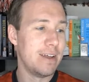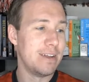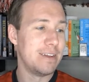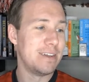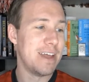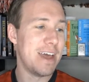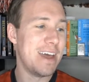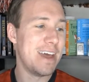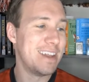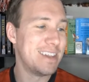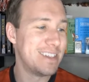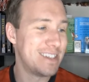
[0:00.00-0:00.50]

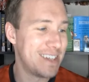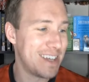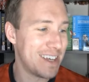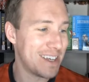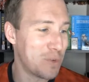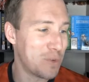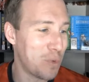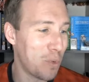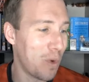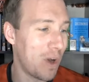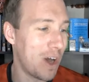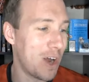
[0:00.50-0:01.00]
It says,
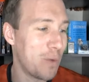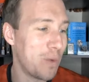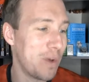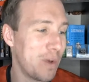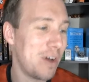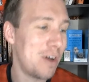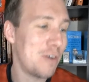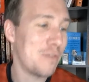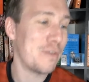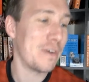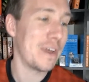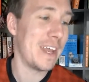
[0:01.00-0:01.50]
what are we
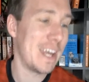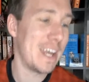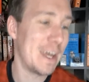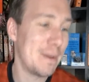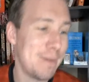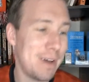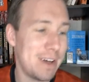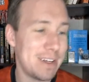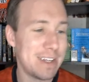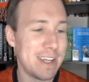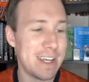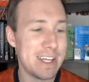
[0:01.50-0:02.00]
all forgetting
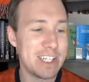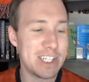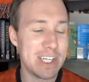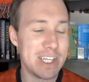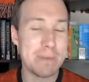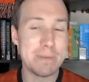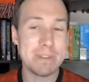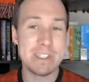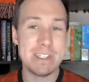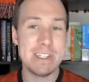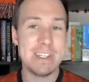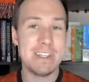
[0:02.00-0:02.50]
about Dan
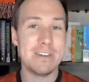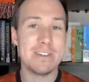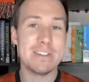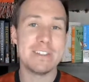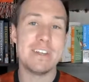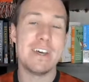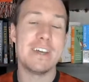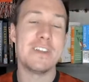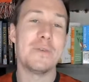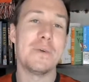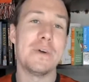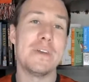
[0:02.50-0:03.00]
James? See, there's
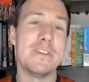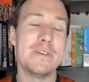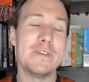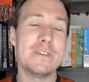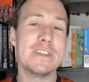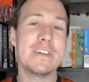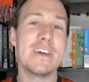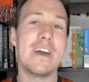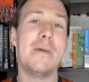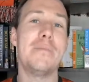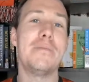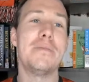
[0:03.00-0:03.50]
another one. There's a
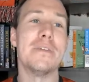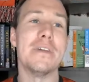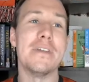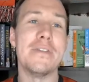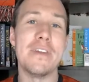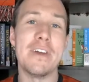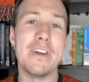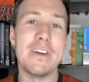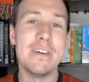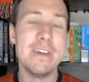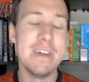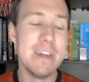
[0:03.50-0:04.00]
couple in
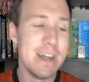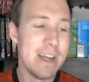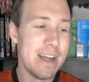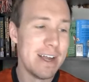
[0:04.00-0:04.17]
there.